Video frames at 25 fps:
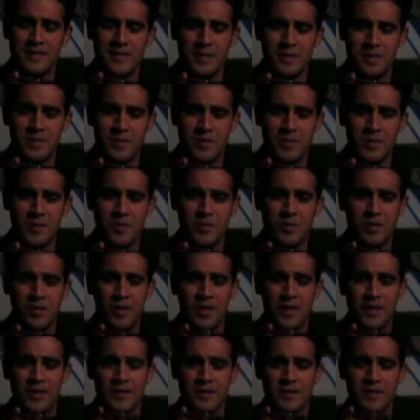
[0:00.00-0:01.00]
time I spoke with you
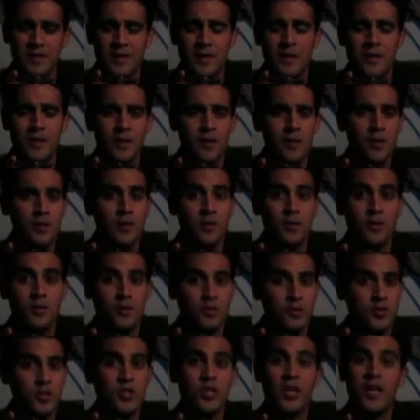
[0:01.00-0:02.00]
guys.
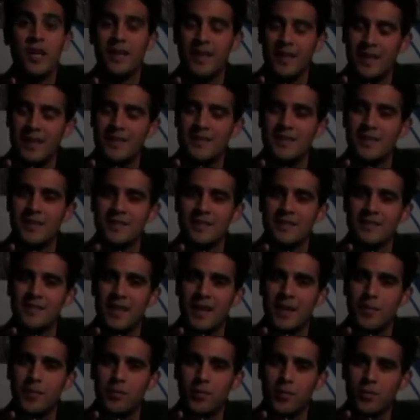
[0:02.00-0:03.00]
Should I get tickets to
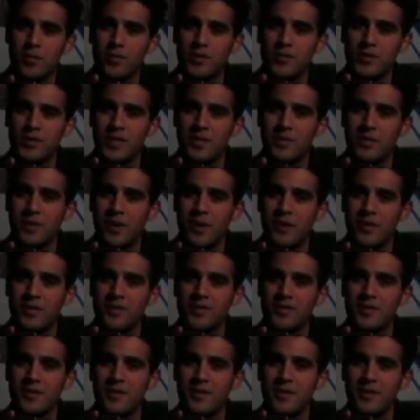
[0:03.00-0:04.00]
that Pearl Jam
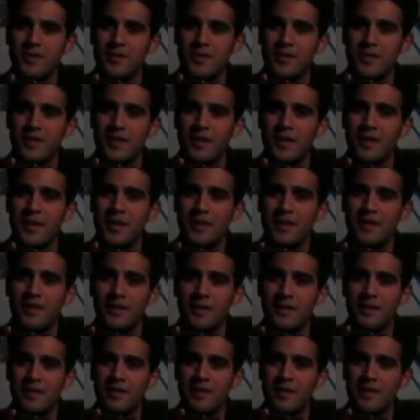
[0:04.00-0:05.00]
concert on Sunday night?
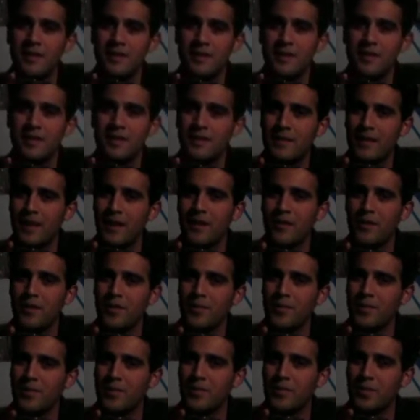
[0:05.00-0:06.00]
That
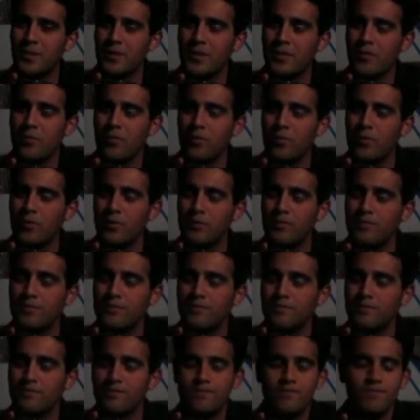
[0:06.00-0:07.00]
could be pretty cool.
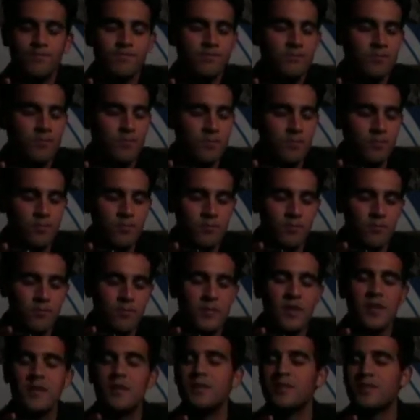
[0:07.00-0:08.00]

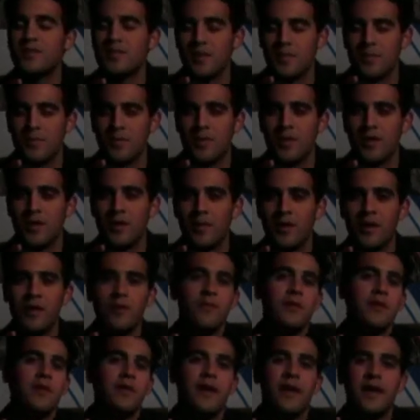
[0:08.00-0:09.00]
Something to think
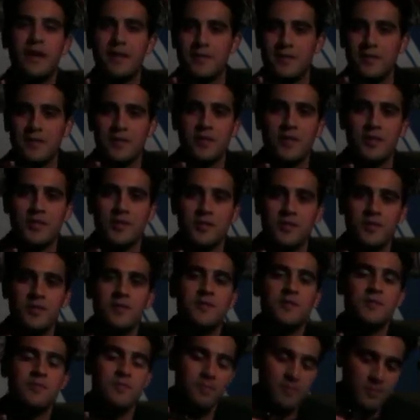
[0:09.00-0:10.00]
about. Any
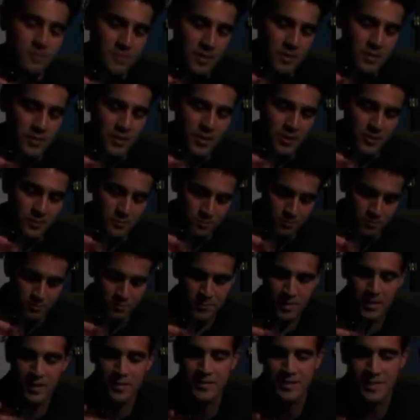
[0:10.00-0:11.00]
suggestions? Let me know.
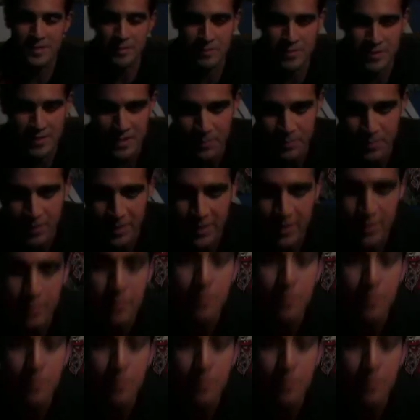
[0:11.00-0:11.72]
I'll see what's up later.